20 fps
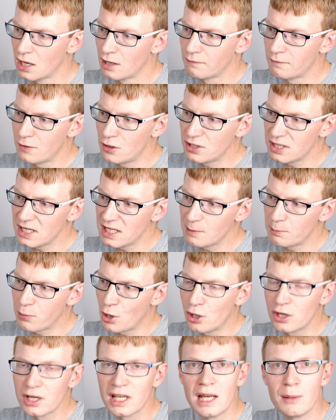Firstly, the
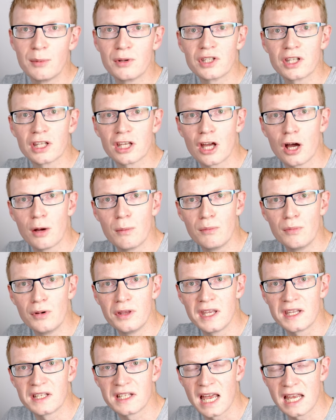power cables that come with
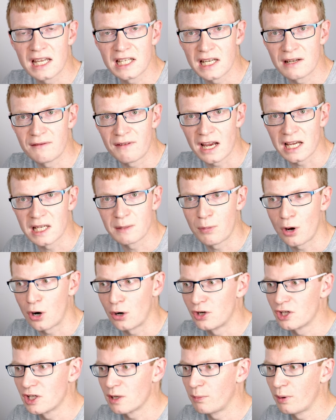this SFX
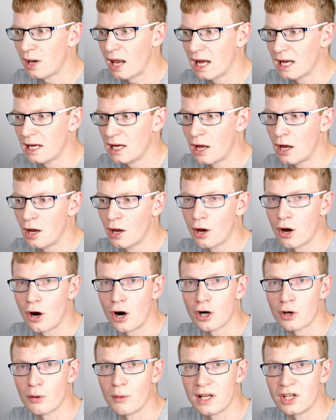power supply
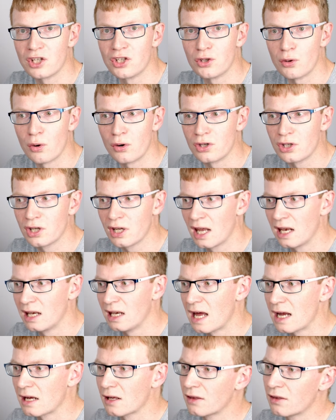are quite short in
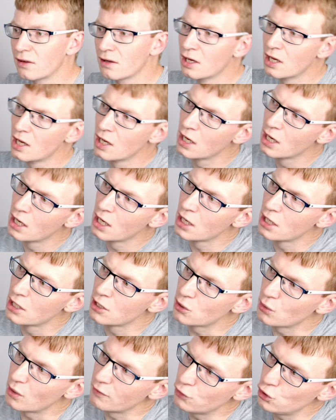length.
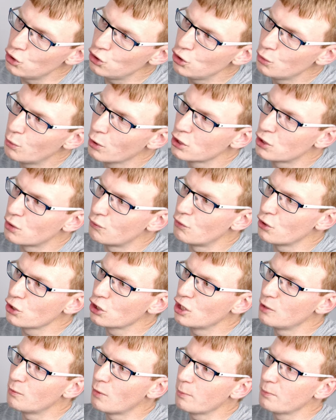So if you do want to
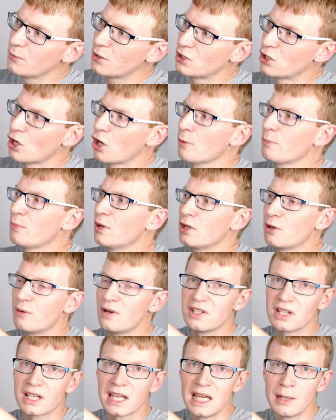route them up the top, and there
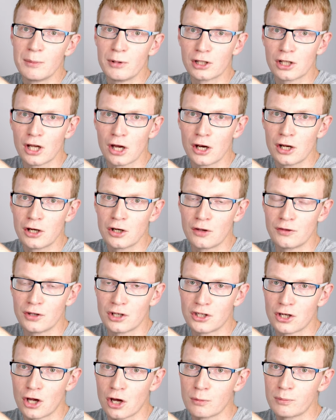is a cable cutout on the
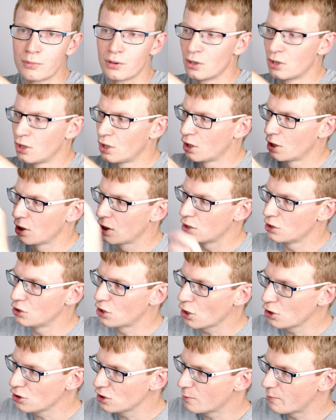top,
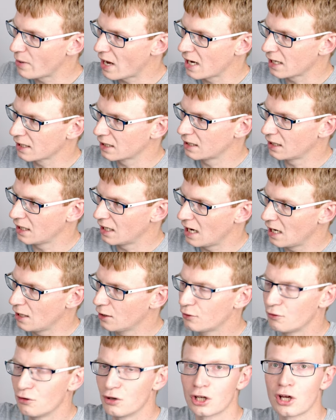down the back, in
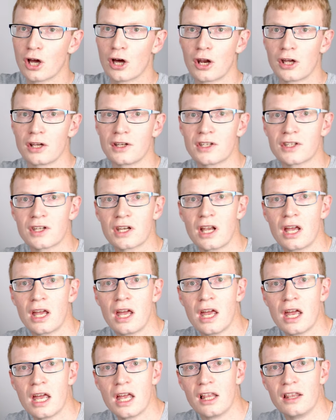through the cutouts,
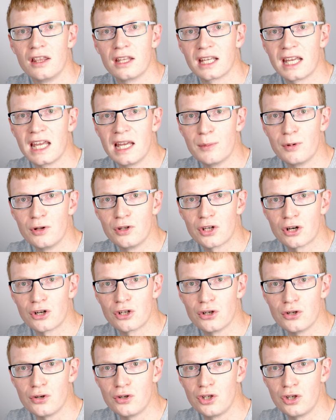the cables are
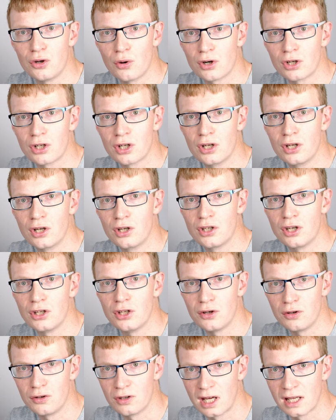too short to
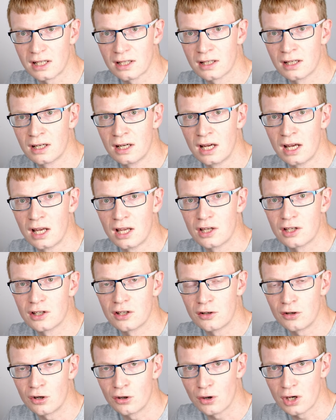do that.
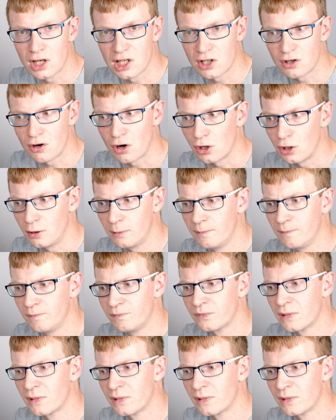So you're going to struggle.